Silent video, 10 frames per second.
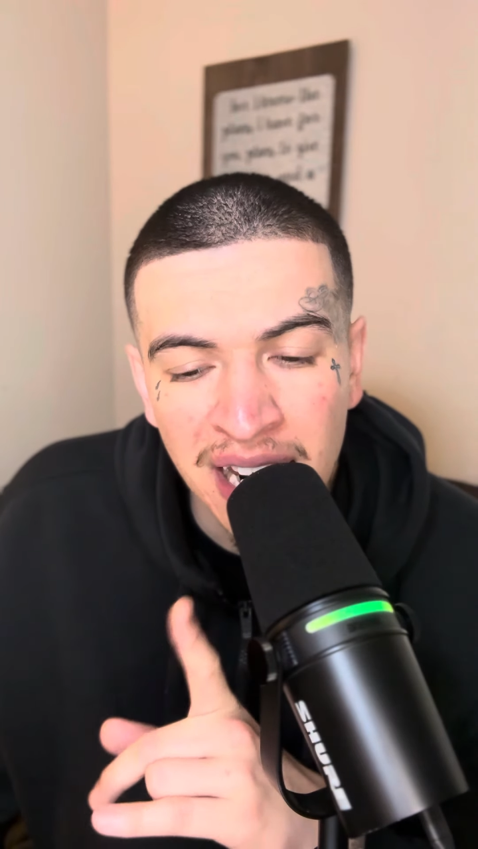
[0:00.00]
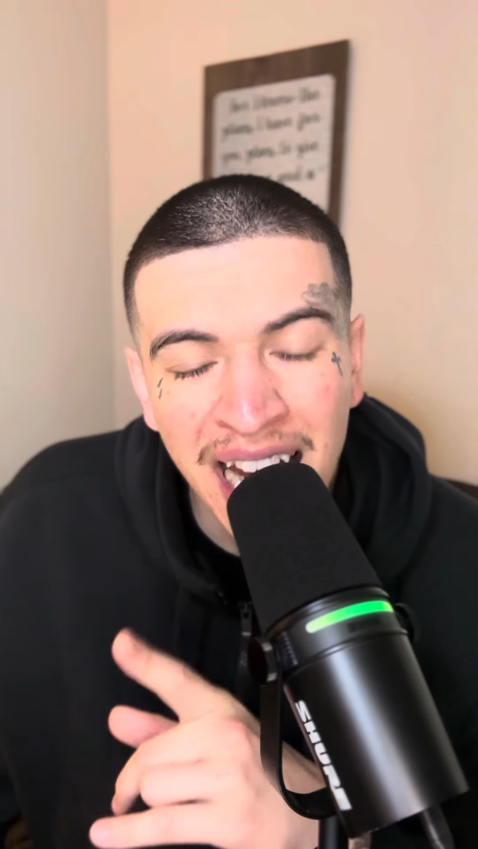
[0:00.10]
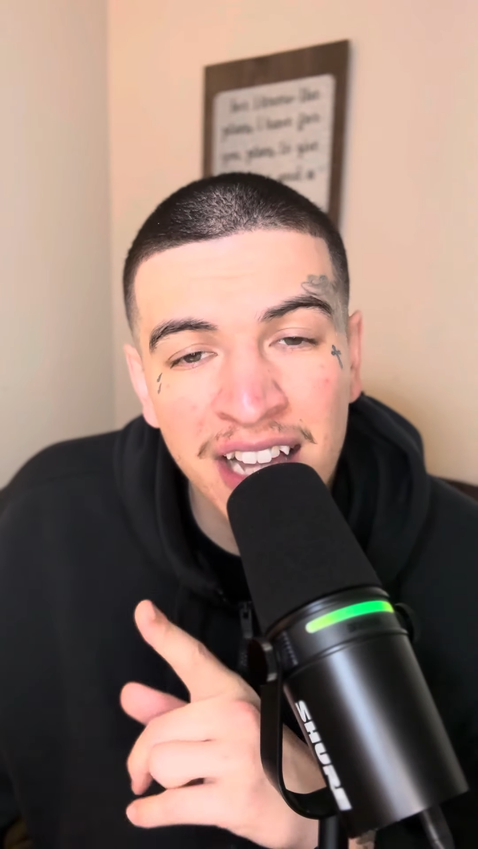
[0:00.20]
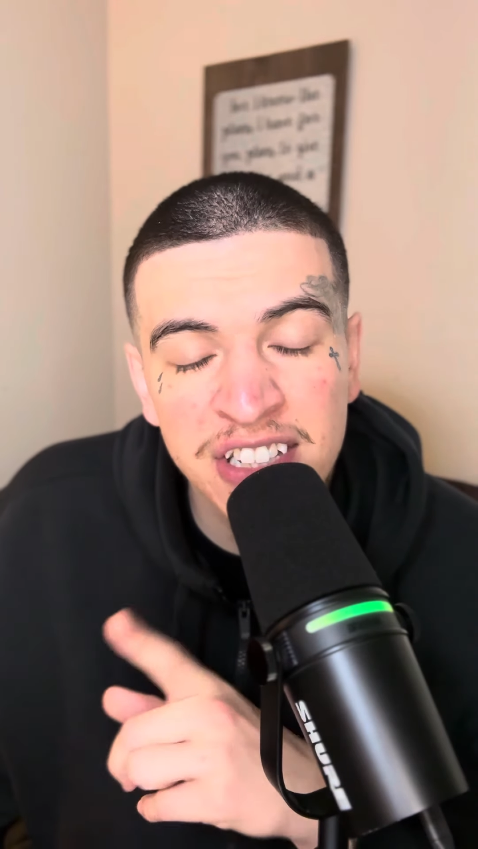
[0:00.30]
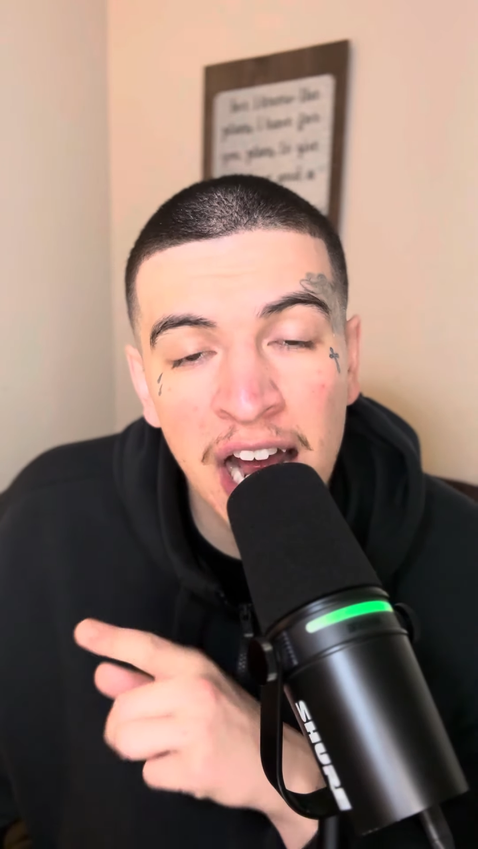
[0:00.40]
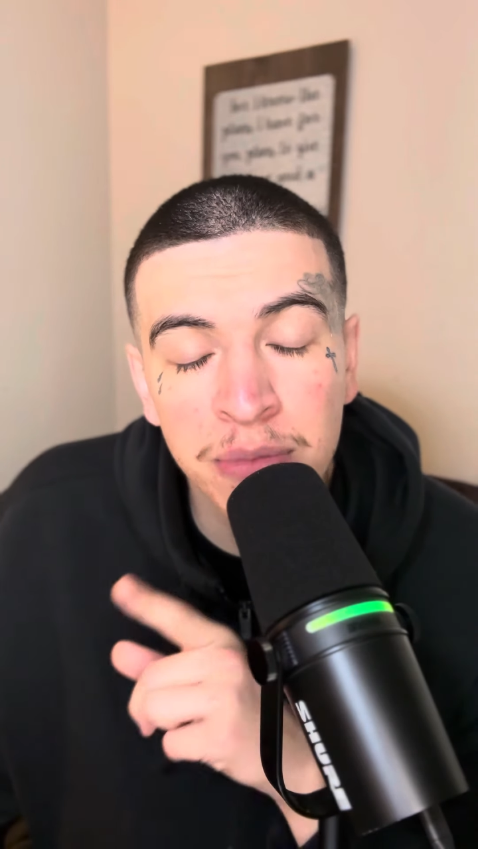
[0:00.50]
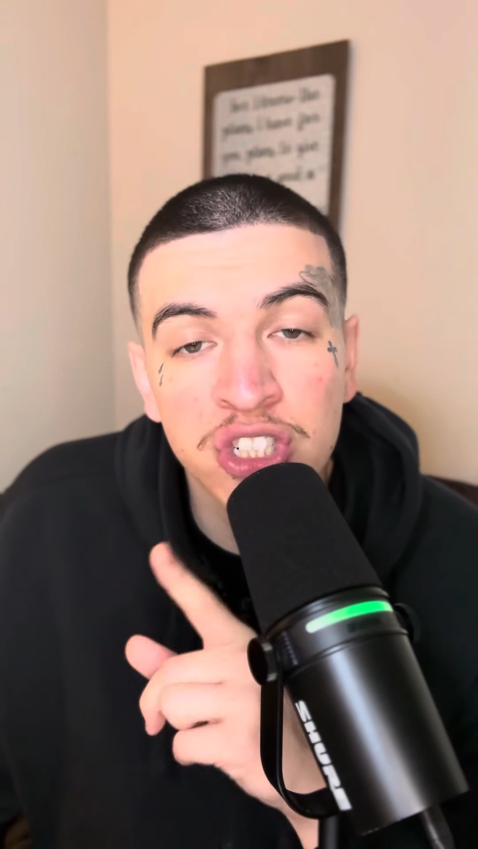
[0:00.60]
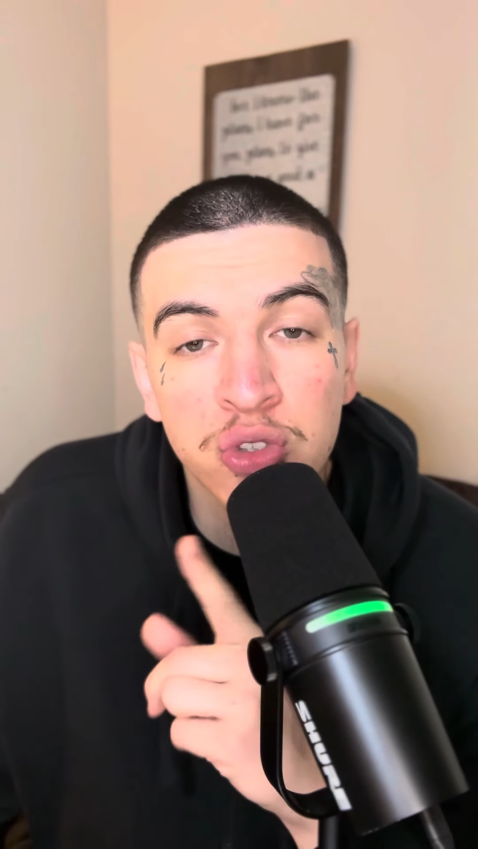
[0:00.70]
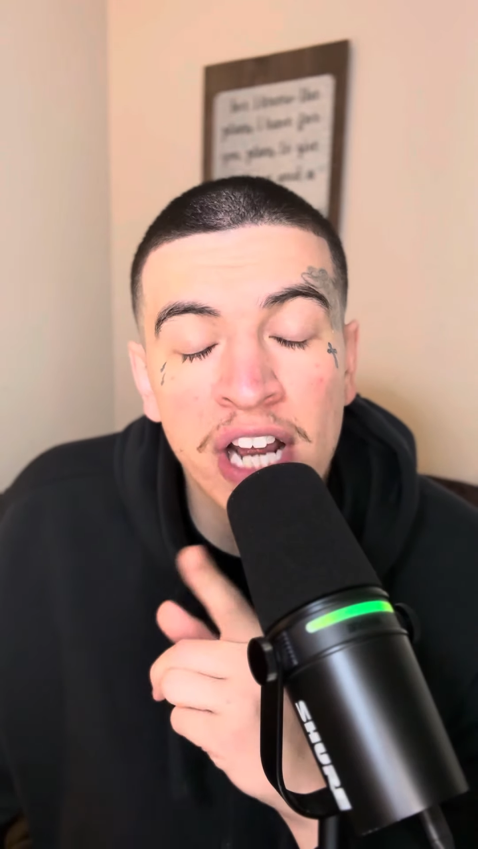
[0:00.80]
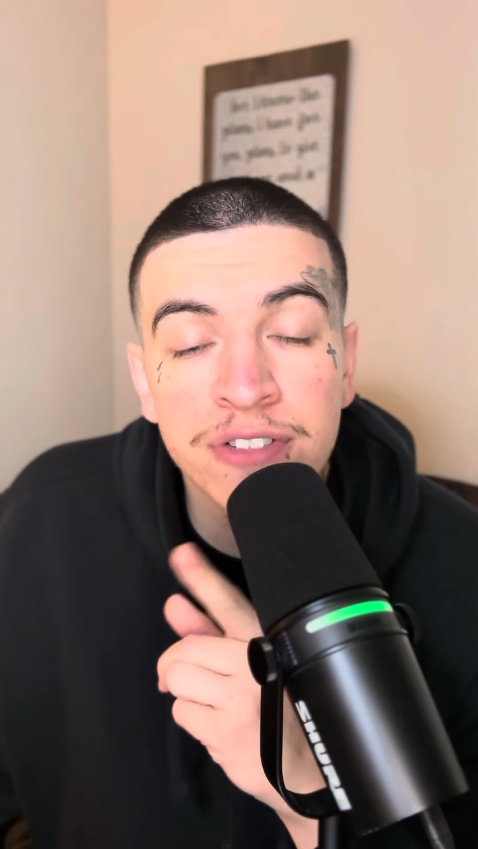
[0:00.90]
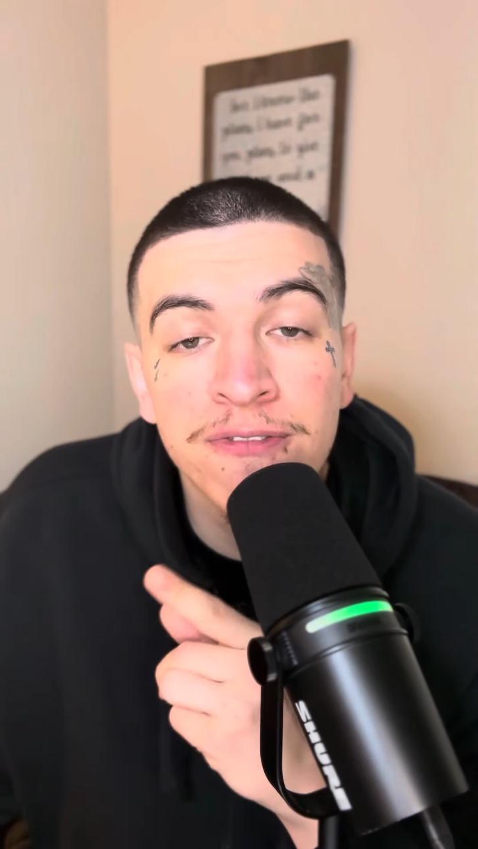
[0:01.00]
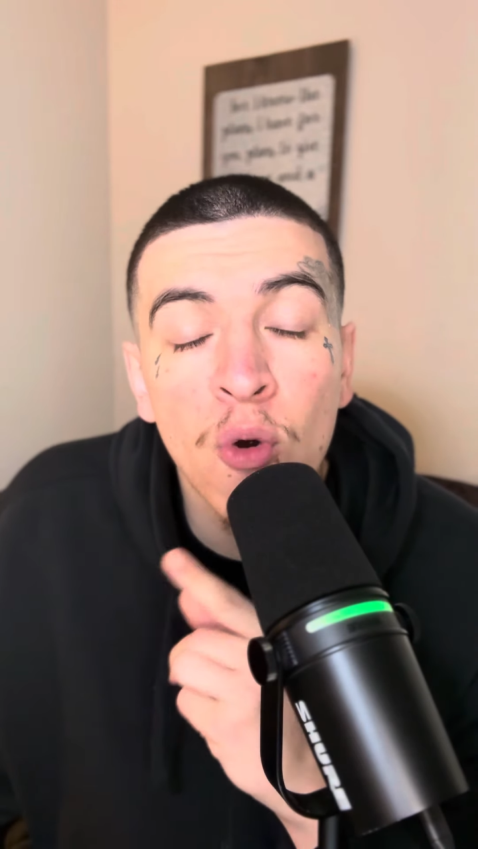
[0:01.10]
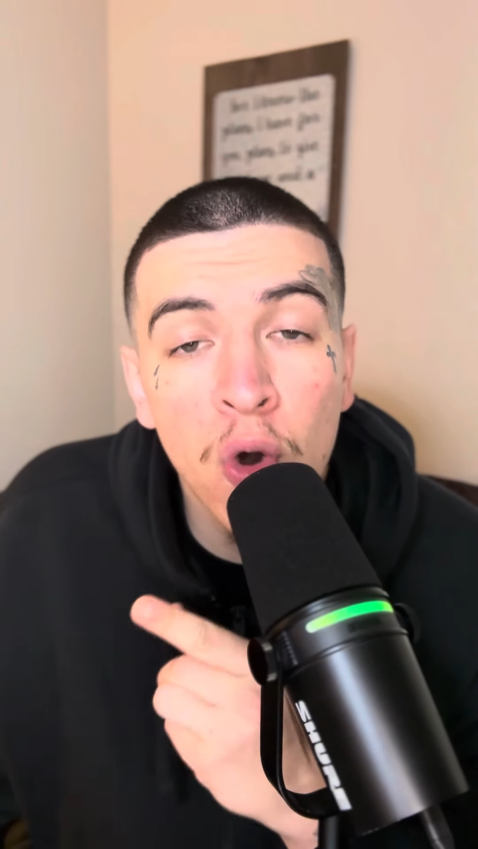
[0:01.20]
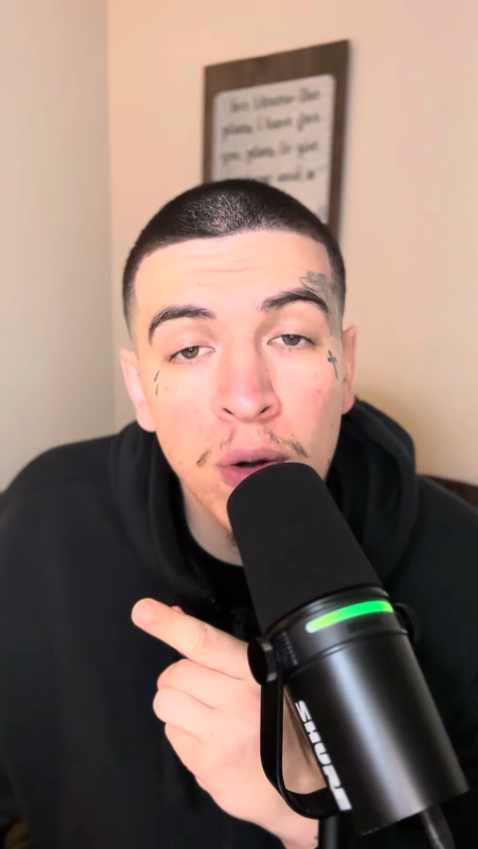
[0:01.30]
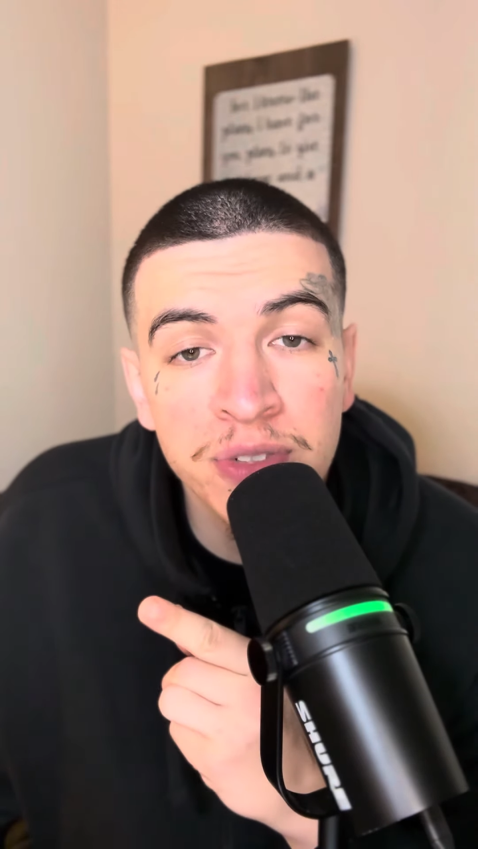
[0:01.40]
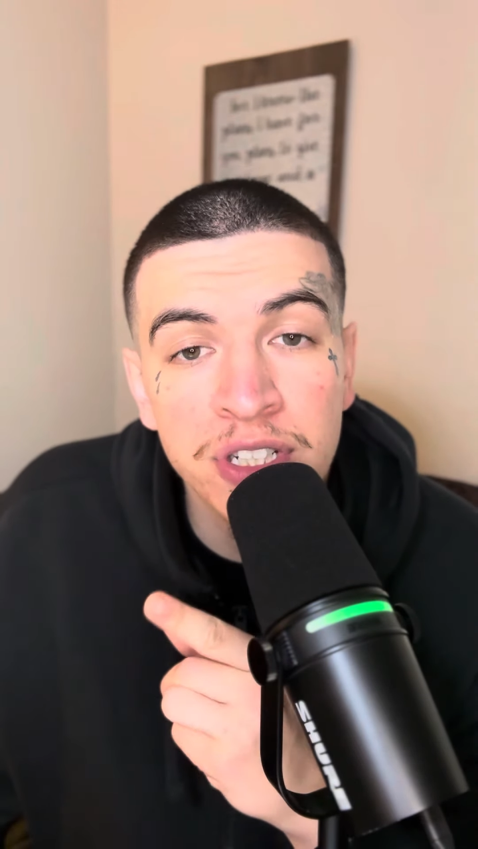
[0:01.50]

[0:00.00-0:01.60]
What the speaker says: lot of times transforms